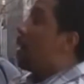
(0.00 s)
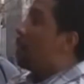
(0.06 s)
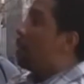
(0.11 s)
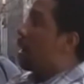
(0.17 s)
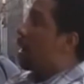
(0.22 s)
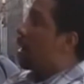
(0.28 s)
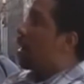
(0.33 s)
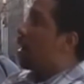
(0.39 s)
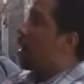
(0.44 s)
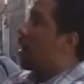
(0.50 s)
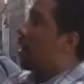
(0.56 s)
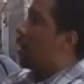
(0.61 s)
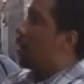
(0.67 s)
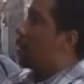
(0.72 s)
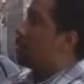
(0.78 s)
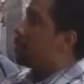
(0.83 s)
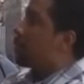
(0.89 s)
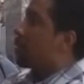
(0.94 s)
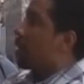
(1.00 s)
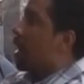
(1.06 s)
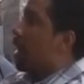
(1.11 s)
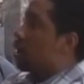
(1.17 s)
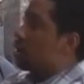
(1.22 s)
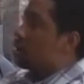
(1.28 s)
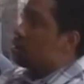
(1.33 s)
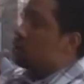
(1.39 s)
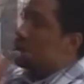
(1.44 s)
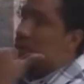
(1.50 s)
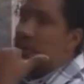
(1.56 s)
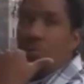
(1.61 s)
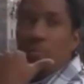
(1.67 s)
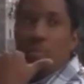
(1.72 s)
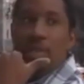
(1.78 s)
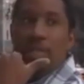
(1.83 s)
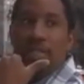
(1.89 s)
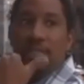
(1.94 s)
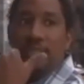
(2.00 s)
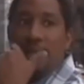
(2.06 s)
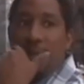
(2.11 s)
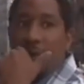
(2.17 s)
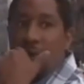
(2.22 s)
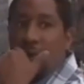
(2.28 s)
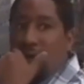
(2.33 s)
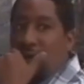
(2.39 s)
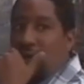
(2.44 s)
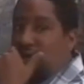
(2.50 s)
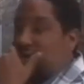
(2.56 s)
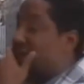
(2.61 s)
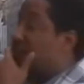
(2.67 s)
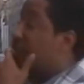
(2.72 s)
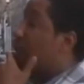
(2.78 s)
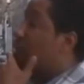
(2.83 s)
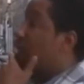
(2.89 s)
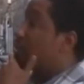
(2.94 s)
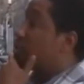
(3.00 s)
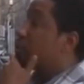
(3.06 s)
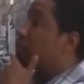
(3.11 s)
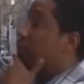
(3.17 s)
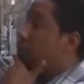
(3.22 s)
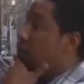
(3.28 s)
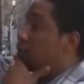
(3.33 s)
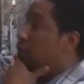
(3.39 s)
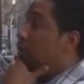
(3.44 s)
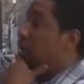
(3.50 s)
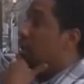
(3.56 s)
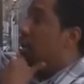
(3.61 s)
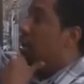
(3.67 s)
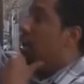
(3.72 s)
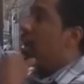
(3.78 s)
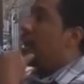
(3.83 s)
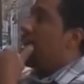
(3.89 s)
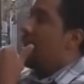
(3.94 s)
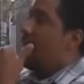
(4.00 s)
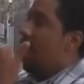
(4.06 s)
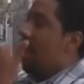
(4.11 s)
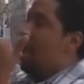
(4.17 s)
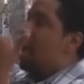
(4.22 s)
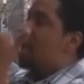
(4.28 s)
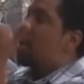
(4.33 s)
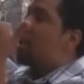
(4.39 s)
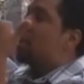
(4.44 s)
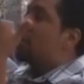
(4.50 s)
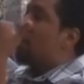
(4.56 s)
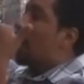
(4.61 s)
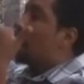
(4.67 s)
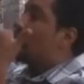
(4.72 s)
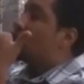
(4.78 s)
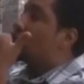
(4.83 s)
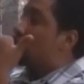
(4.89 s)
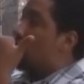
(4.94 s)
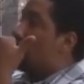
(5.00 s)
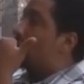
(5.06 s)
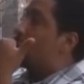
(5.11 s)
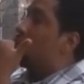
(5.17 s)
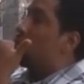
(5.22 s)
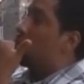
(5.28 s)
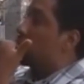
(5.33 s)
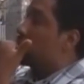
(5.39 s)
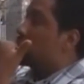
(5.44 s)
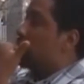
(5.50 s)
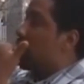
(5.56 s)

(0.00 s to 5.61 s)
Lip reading: But Eric Lewis was the assistant coach. That was his first year, and his father is Sherman Lewis.